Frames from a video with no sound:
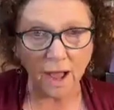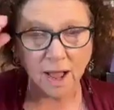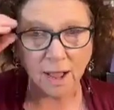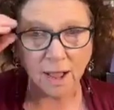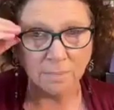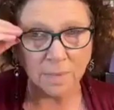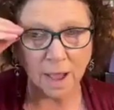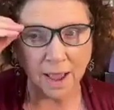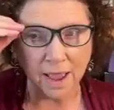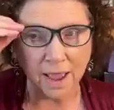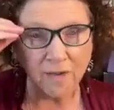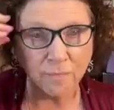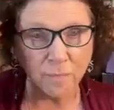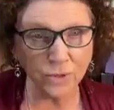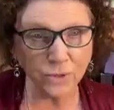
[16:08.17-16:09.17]
I
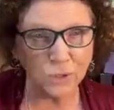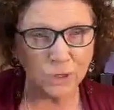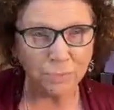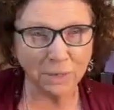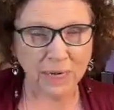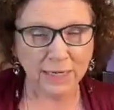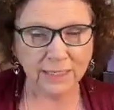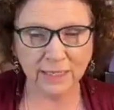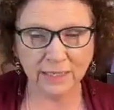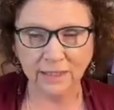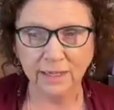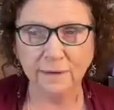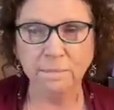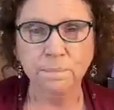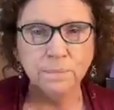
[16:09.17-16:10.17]
have Mars in Gemini
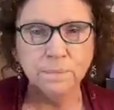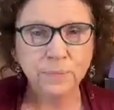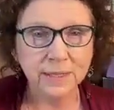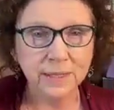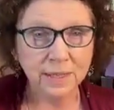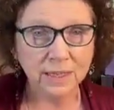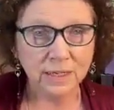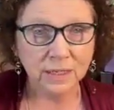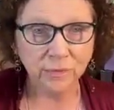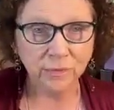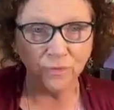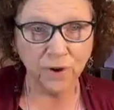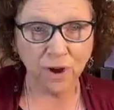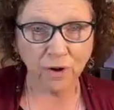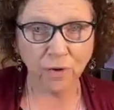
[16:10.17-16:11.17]
natally, is
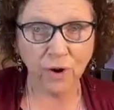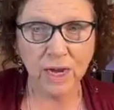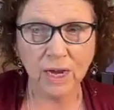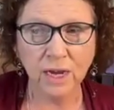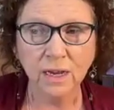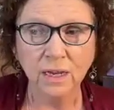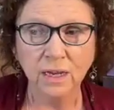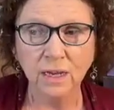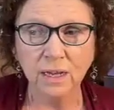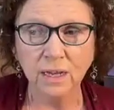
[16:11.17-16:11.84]
very